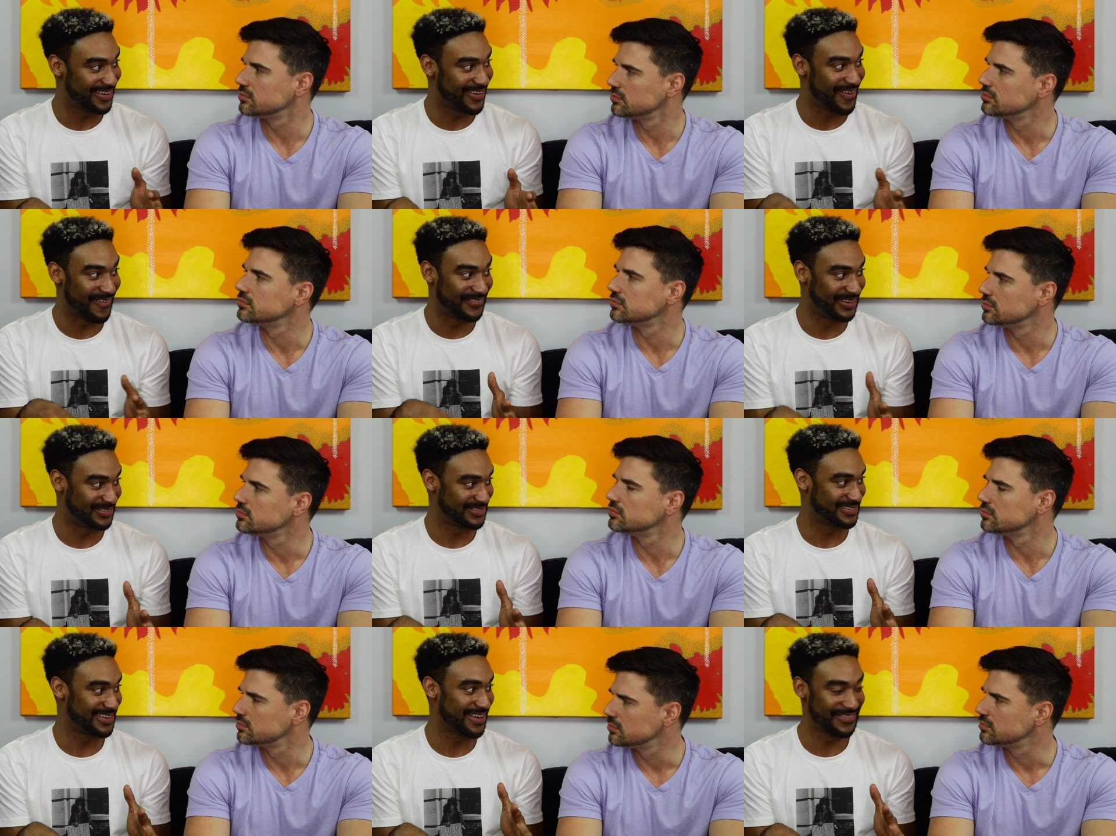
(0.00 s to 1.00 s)

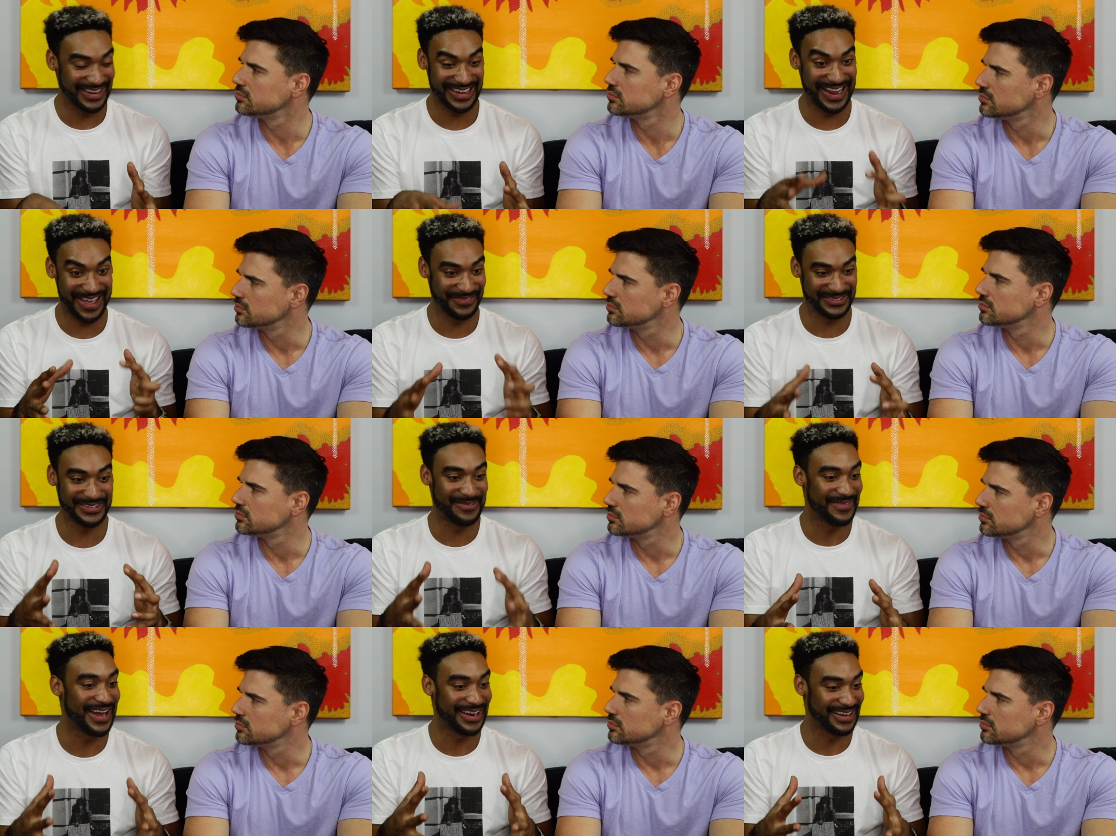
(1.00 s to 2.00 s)
Speaker 1: Almost. I mean, if
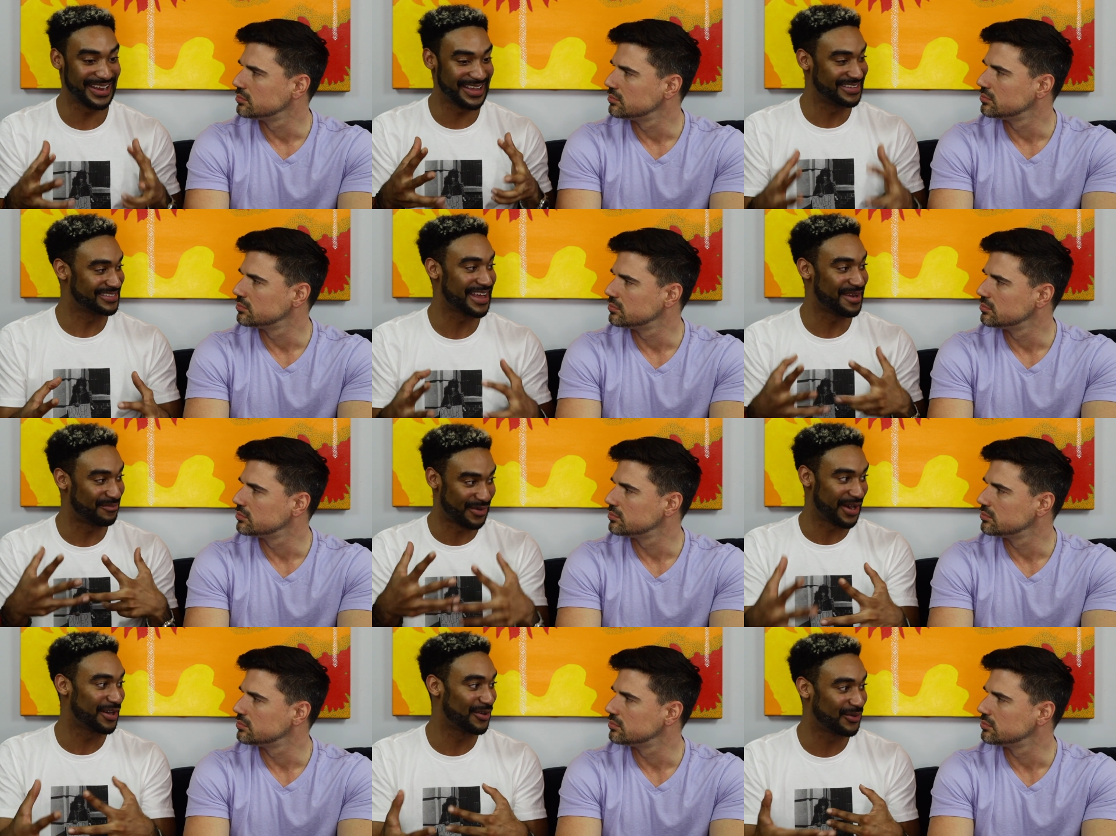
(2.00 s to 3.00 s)
somebody is a
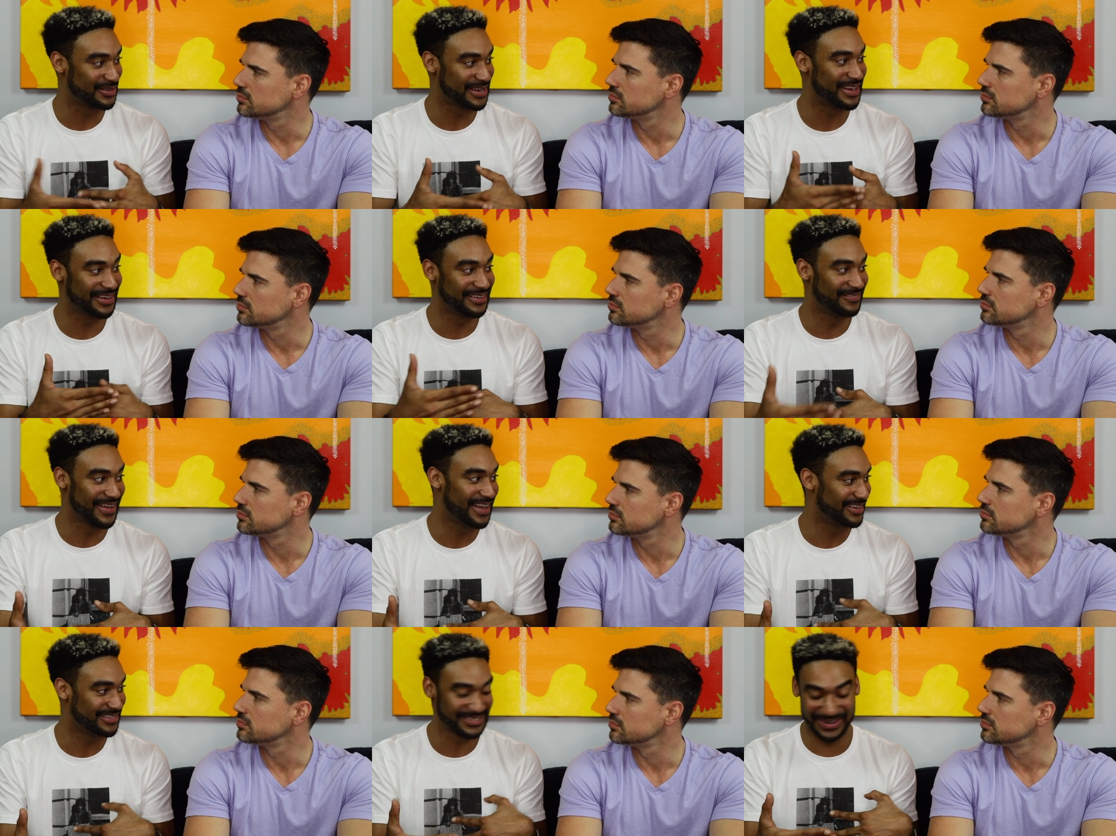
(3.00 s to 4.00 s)
predator or taking
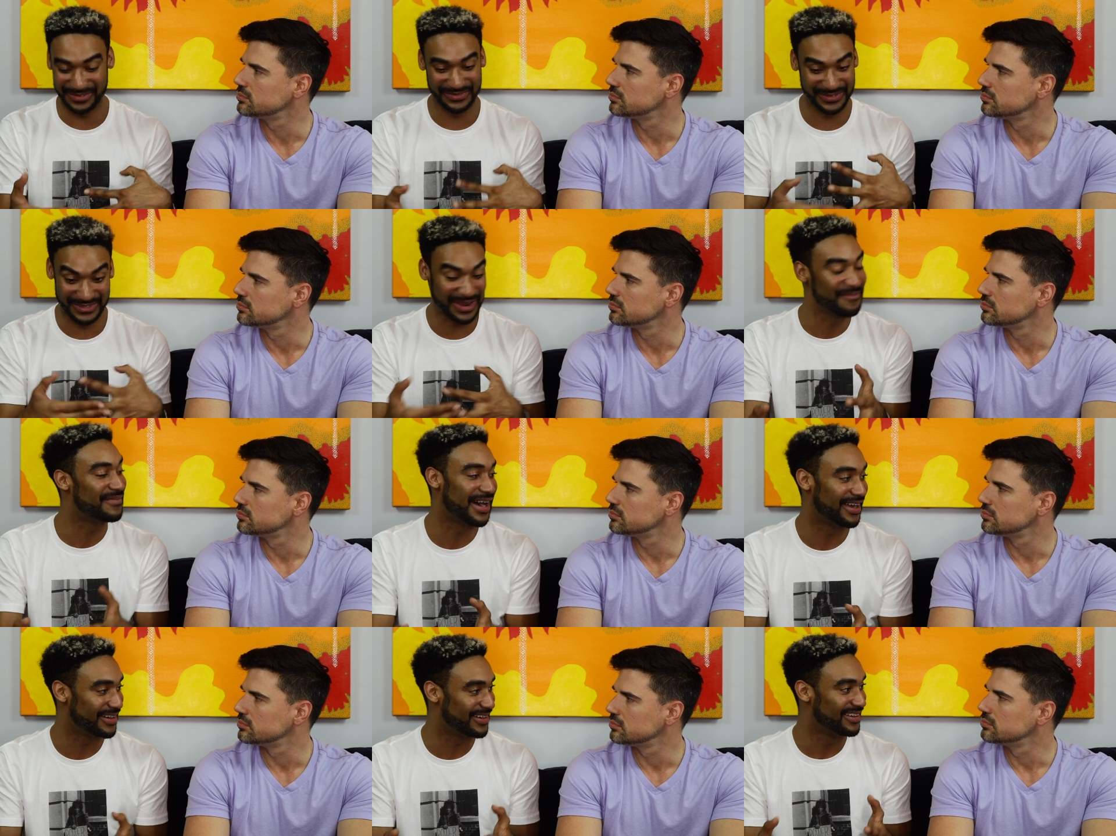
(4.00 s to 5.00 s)
advantage of
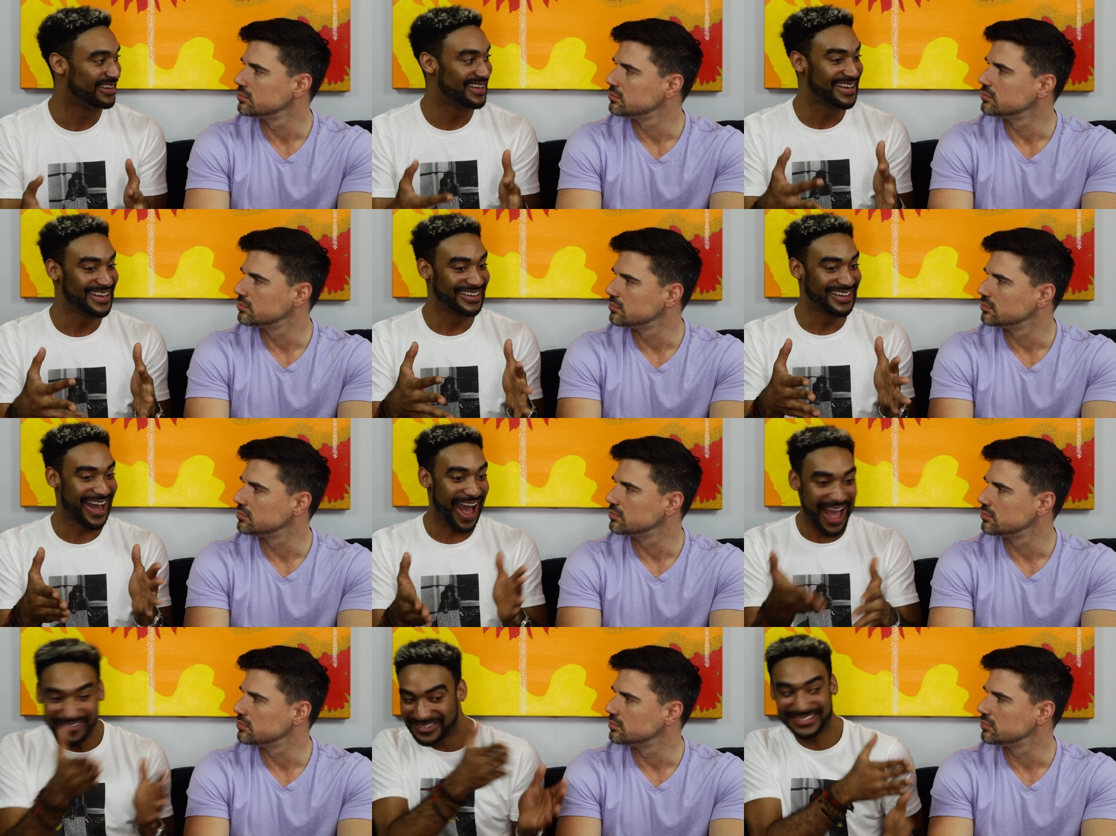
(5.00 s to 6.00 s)
somebody,
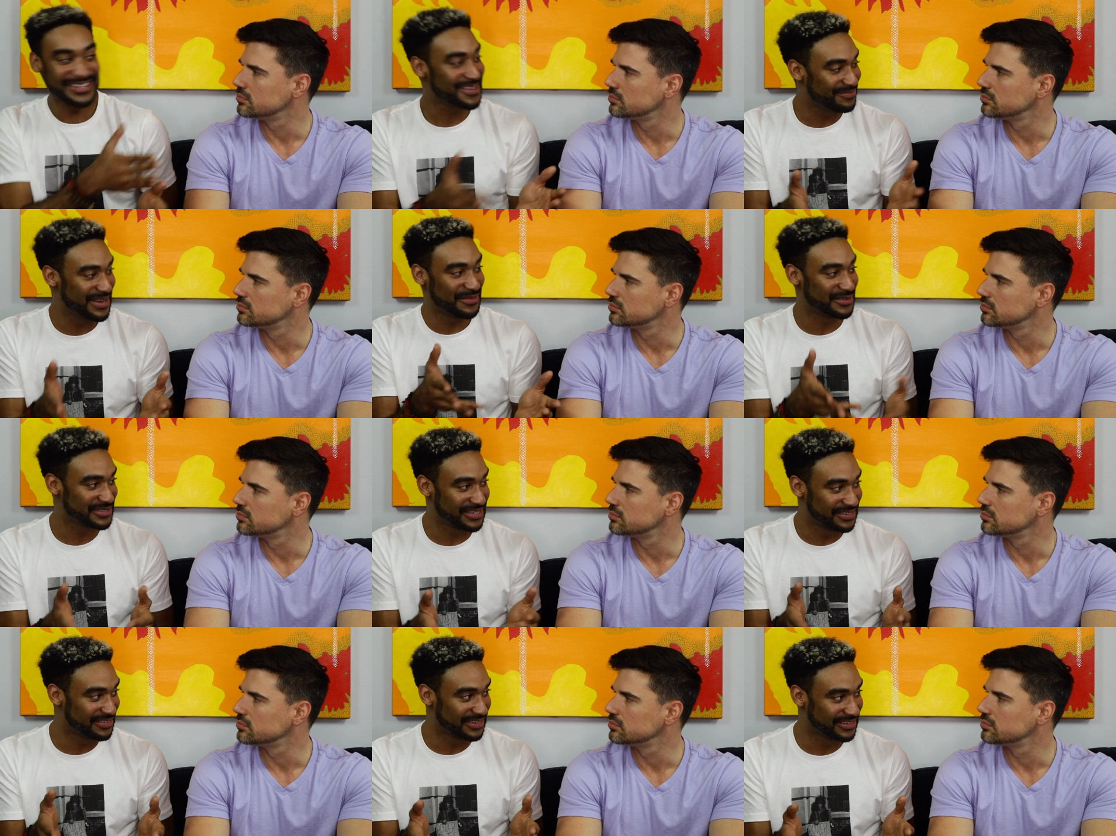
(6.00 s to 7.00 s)
I've seen people
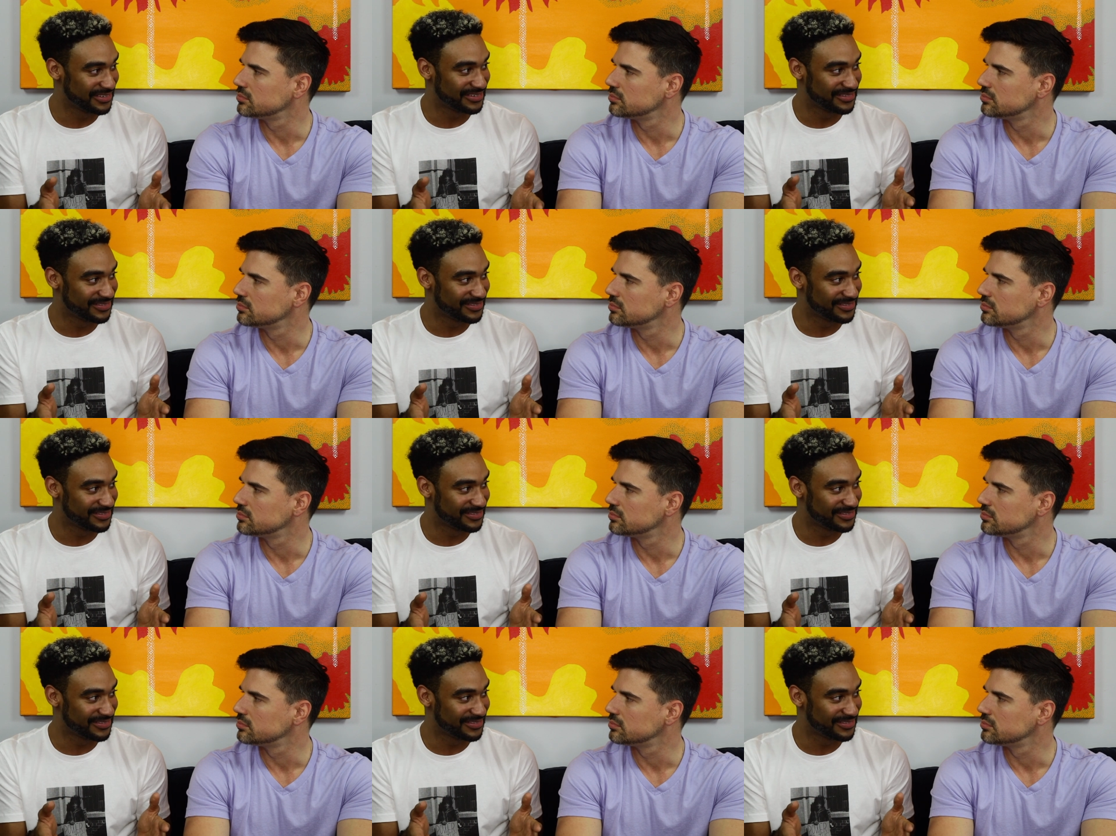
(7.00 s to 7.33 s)
generally like,